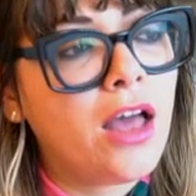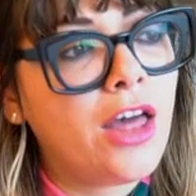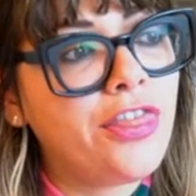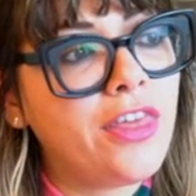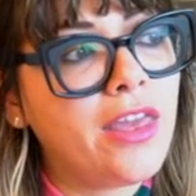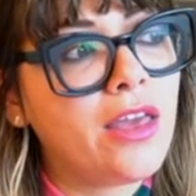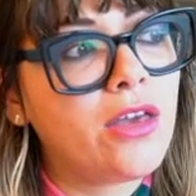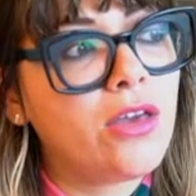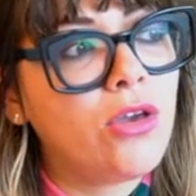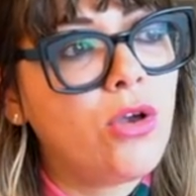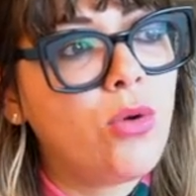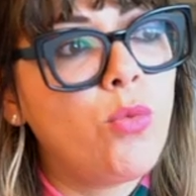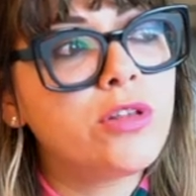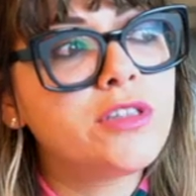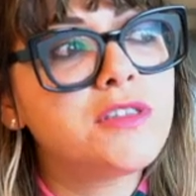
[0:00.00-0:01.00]
I think,
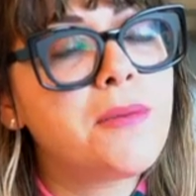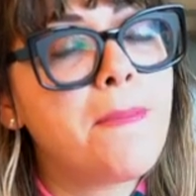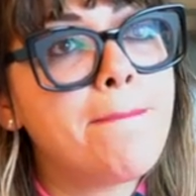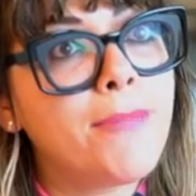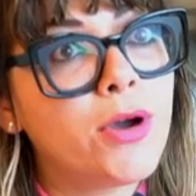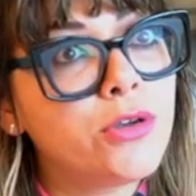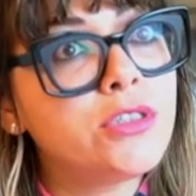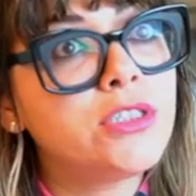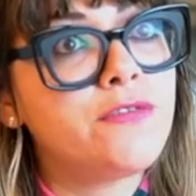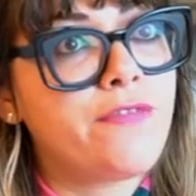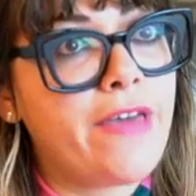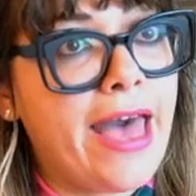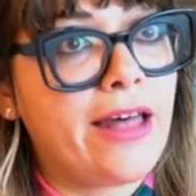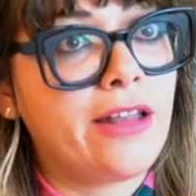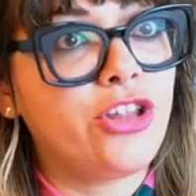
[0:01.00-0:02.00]
what's the most
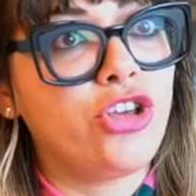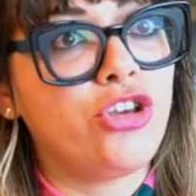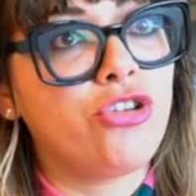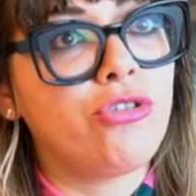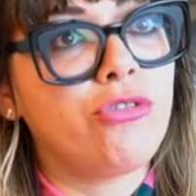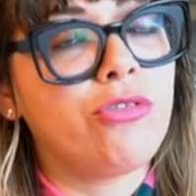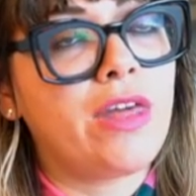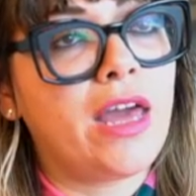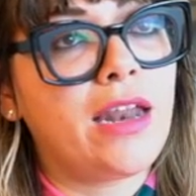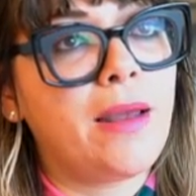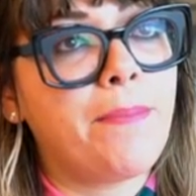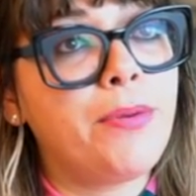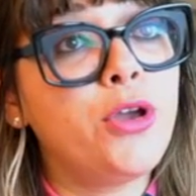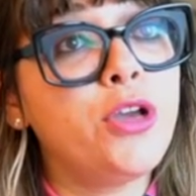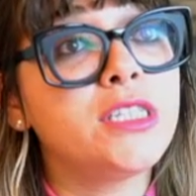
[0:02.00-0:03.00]
value that
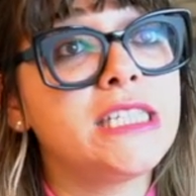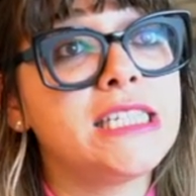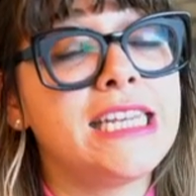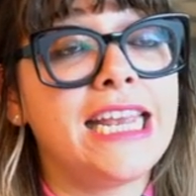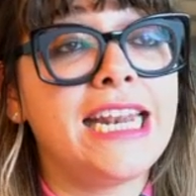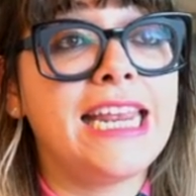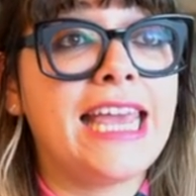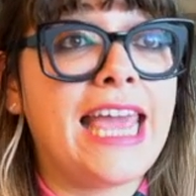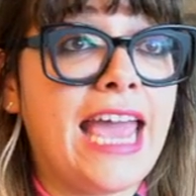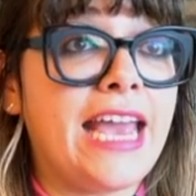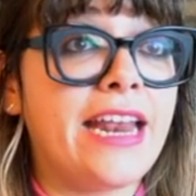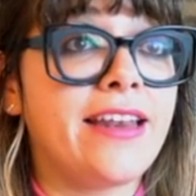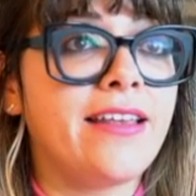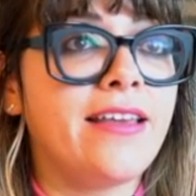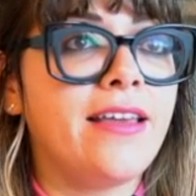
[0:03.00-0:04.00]
a person can get